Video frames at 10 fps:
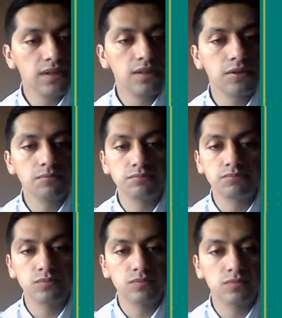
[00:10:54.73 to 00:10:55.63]

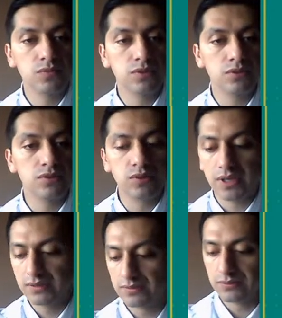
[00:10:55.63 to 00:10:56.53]
you
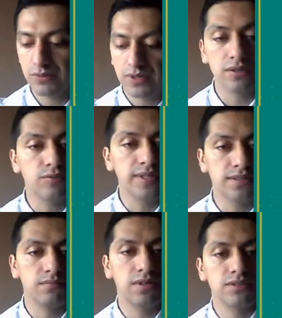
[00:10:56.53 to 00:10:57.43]
can
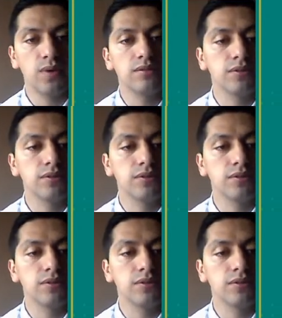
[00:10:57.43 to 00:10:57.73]
erase them as well,